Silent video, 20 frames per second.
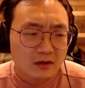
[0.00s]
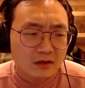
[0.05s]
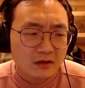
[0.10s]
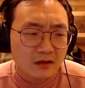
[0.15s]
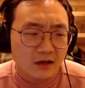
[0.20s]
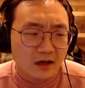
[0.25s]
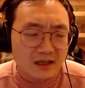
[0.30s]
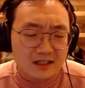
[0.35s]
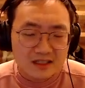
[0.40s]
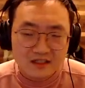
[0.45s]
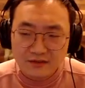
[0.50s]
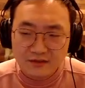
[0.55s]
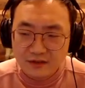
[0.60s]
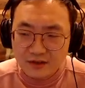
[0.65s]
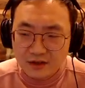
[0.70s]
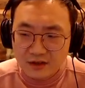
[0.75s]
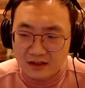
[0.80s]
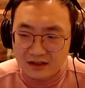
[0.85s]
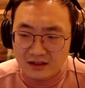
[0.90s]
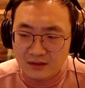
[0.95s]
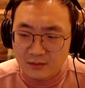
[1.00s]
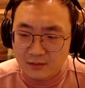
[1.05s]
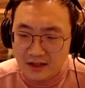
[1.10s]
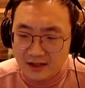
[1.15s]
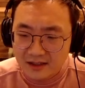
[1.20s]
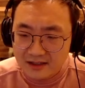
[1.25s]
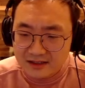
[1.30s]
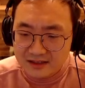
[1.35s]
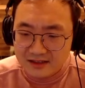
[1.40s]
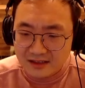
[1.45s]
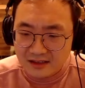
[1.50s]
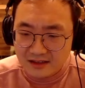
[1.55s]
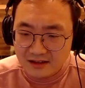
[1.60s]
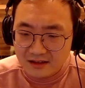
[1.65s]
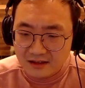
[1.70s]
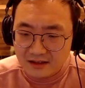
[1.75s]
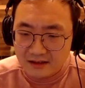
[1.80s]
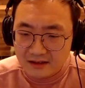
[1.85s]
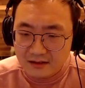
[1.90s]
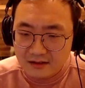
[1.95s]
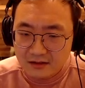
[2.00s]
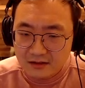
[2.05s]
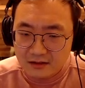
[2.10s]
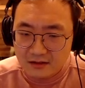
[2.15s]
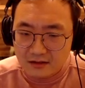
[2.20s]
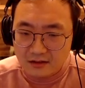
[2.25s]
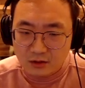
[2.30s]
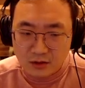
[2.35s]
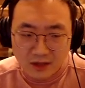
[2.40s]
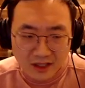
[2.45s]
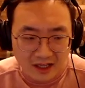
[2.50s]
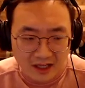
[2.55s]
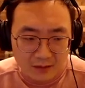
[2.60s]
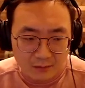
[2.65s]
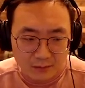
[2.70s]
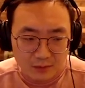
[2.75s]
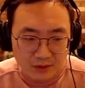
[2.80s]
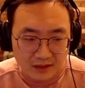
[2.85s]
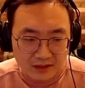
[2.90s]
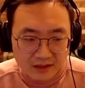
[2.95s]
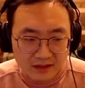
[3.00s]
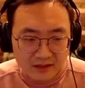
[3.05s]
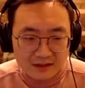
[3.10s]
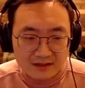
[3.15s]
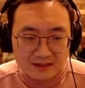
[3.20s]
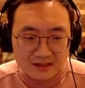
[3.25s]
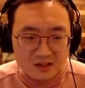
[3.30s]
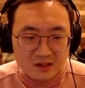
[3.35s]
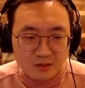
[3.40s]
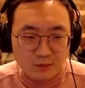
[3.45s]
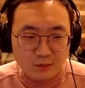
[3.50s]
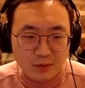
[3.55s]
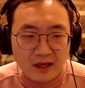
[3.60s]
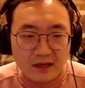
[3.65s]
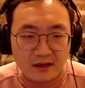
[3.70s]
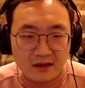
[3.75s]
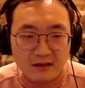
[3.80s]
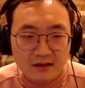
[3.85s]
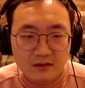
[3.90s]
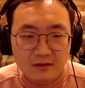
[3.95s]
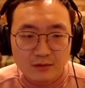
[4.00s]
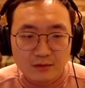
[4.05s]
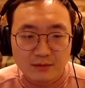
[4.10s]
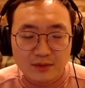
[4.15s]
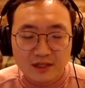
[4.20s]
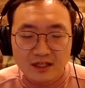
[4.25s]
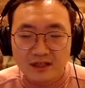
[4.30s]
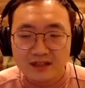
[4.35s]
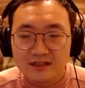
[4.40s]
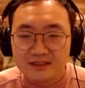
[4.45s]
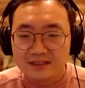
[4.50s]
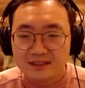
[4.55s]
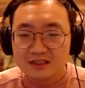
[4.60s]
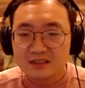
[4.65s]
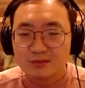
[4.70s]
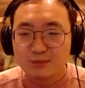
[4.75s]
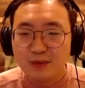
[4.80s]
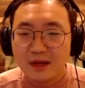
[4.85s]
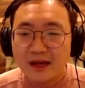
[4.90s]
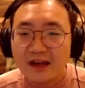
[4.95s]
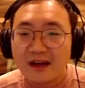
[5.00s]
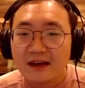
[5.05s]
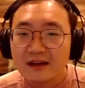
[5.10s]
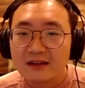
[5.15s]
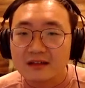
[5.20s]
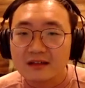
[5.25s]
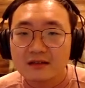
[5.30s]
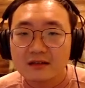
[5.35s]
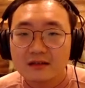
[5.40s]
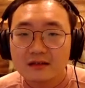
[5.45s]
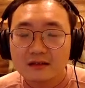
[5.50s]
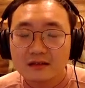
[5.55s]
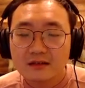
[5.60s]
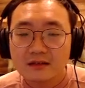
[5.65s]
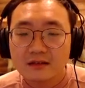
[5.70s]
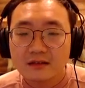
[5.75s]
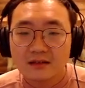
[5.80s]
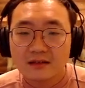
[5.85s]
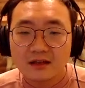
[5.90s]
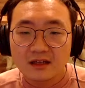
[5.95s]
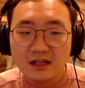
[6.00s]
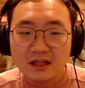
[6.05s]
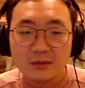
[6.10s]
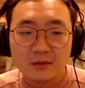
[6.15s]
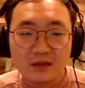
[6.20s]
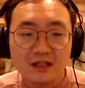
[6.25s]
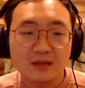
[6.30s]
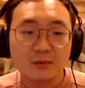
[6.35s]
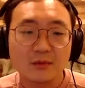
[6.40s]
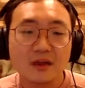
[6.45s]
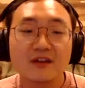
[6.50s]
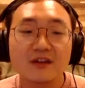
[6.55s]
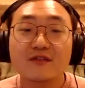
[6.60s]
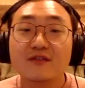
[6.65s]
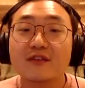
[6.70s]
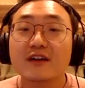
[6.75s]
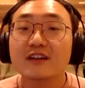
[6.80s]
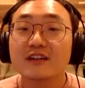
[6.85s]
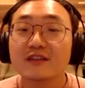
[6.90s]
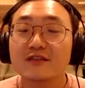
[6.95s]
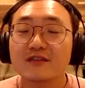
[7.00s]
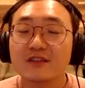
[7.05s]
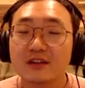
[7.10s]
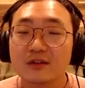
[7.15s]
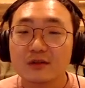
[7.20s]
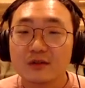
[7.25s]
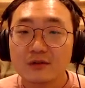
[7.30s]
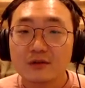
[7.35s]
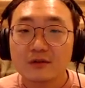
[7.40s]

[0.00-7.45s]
I just feel like the mindset that you can't play this spec because it's bad and I'm gonna make fun of you.